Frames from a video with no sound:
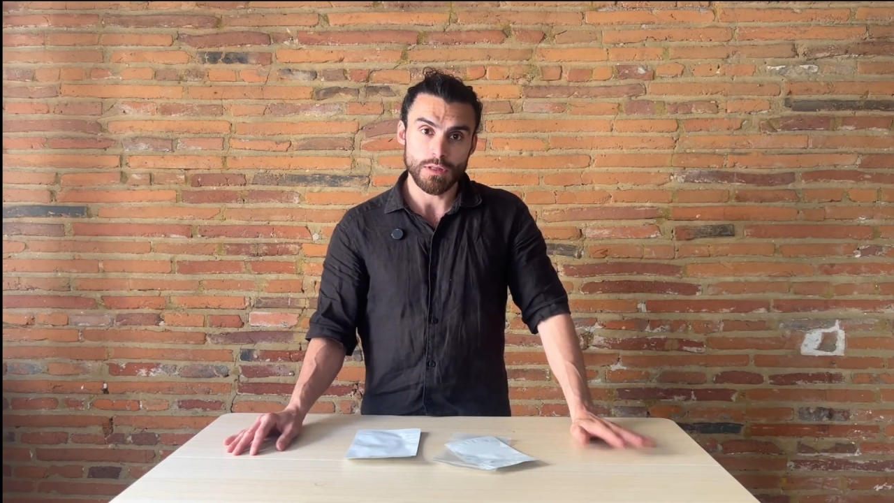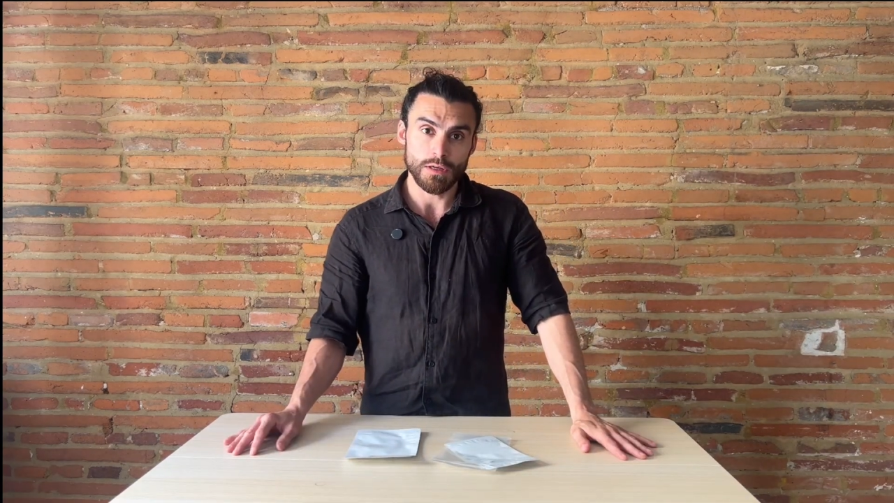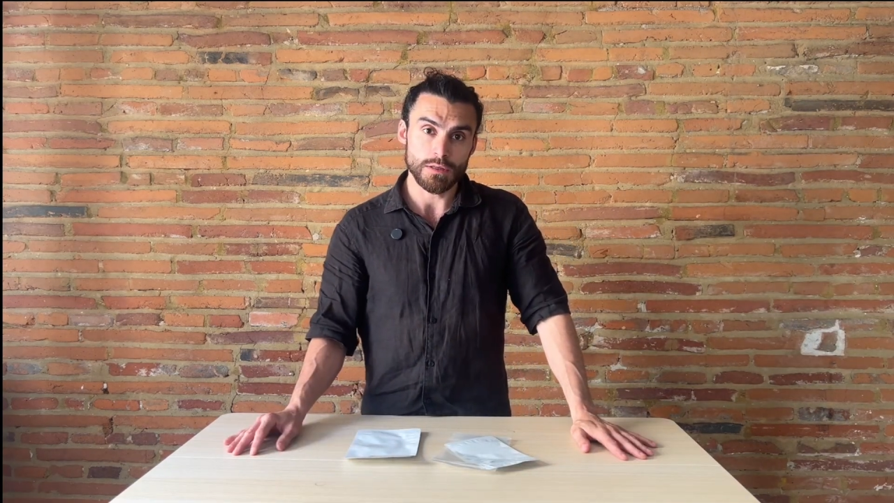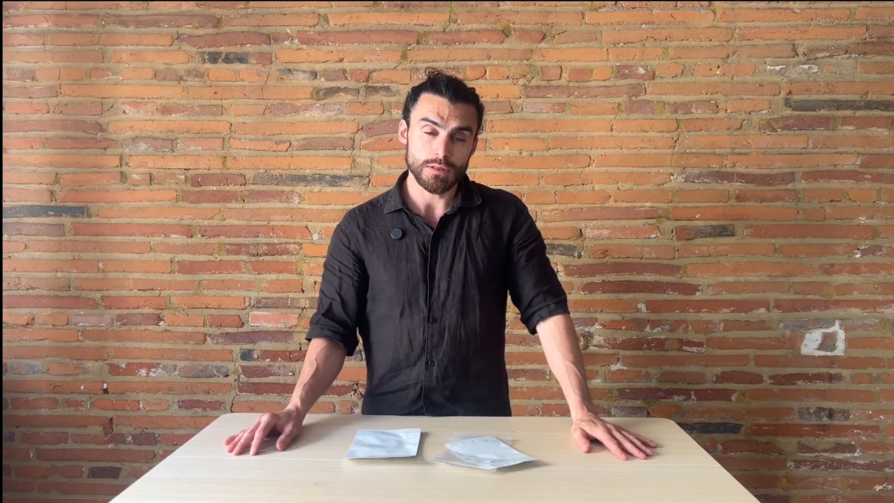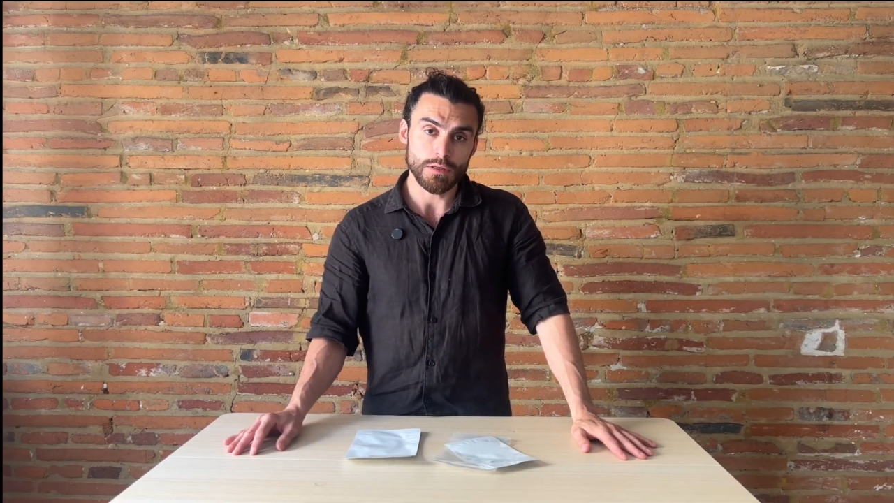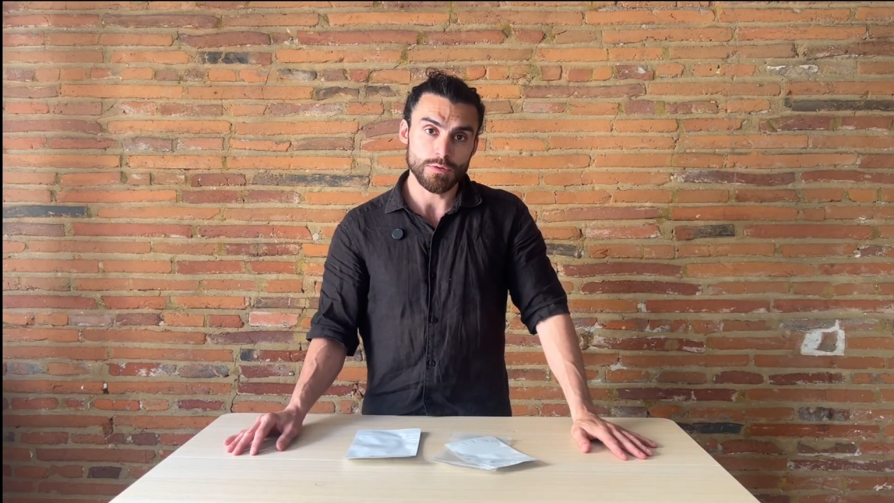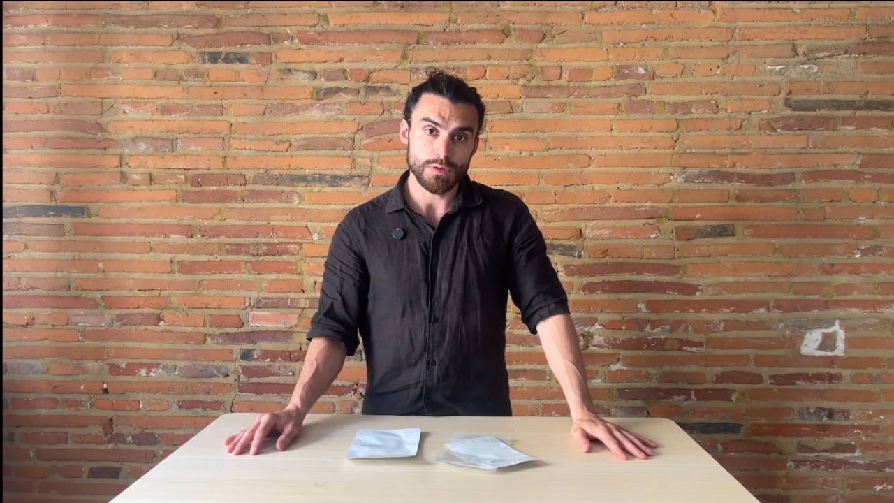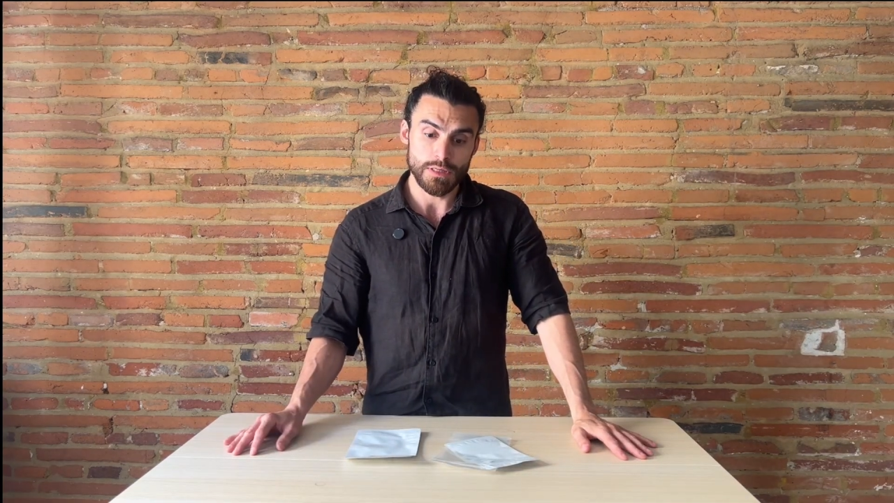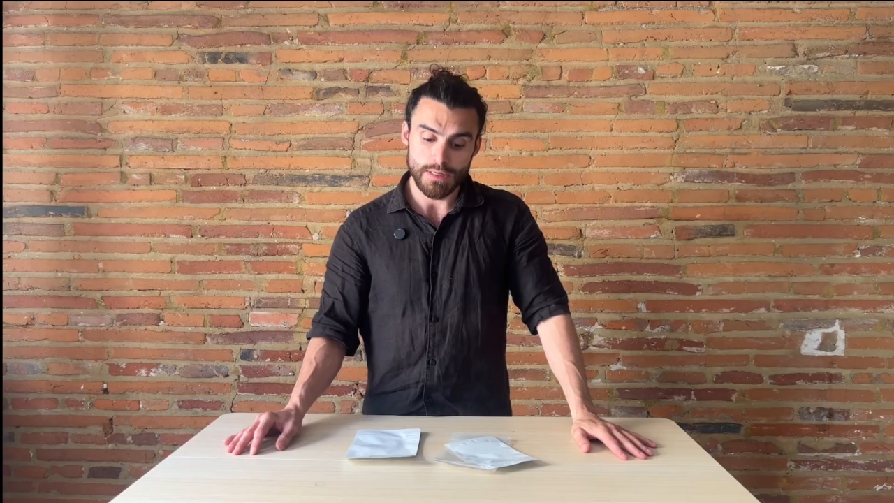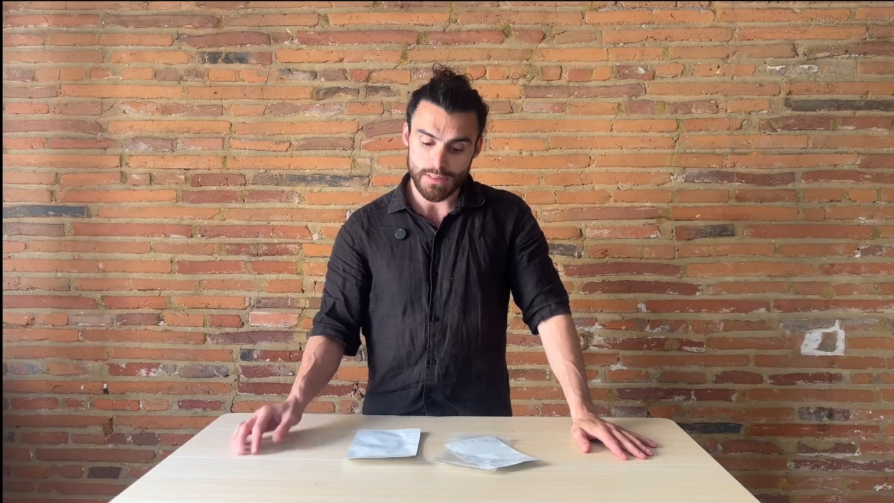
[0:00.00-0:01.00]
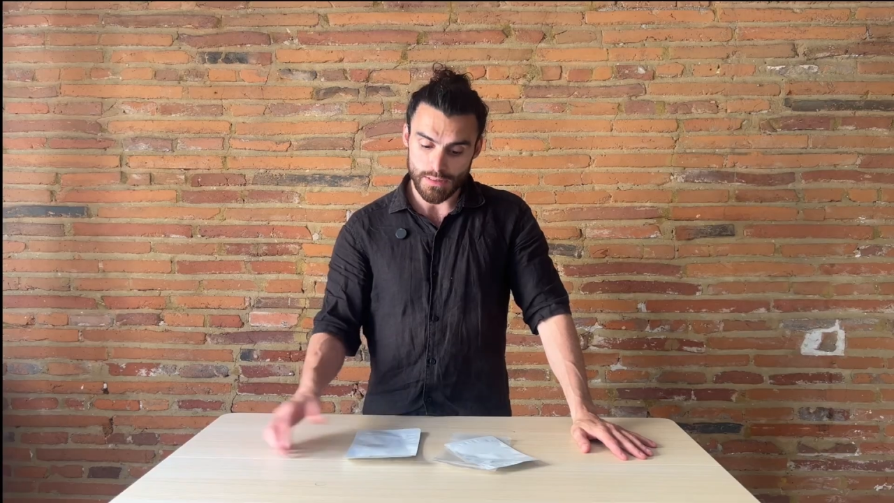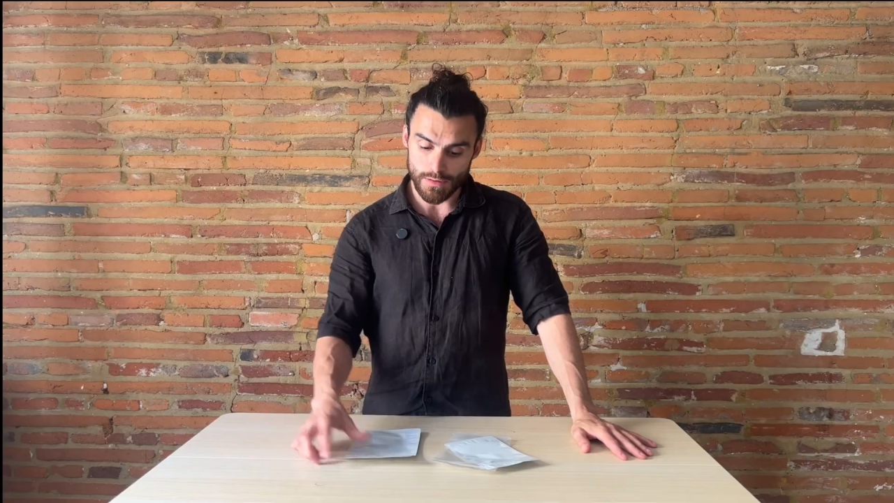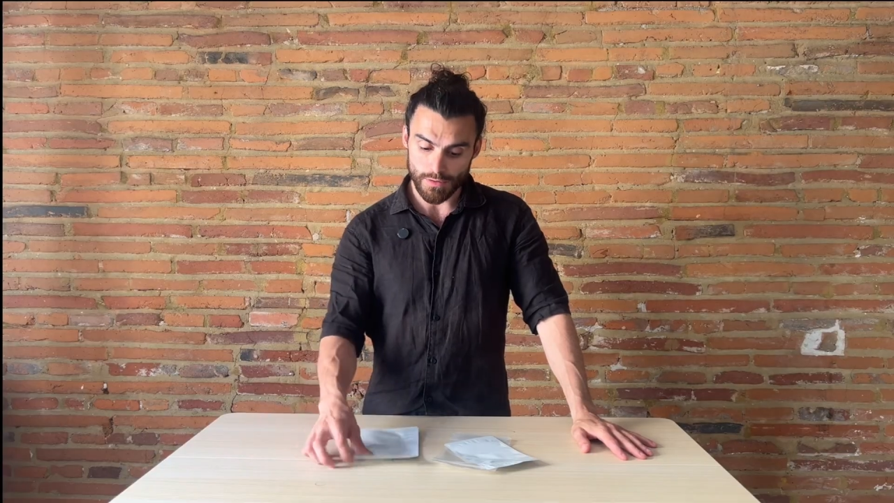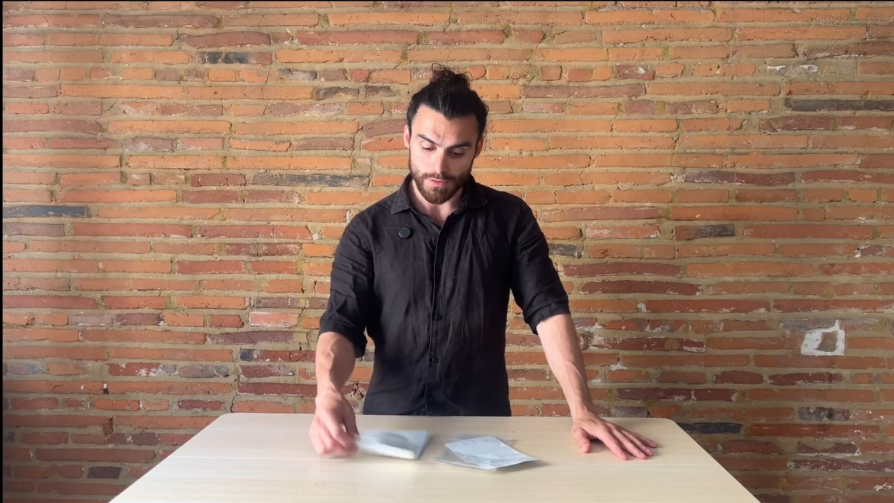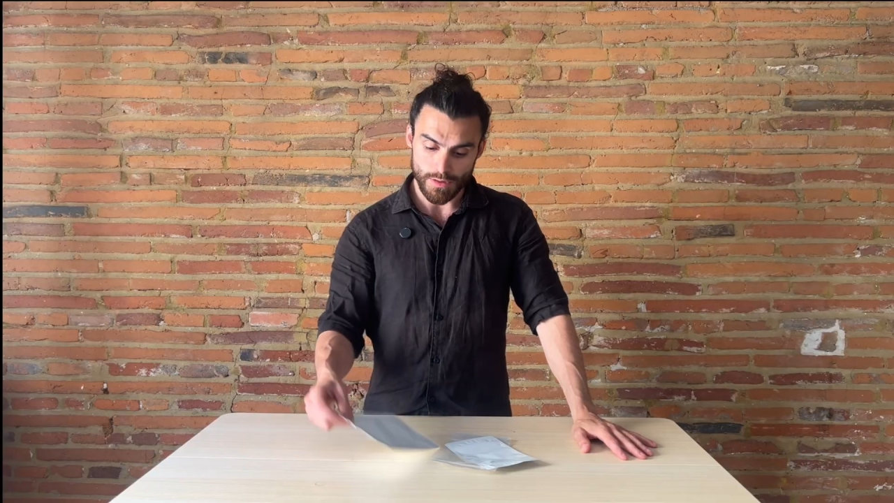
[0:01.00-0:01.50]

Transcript: the continuous heat sealer,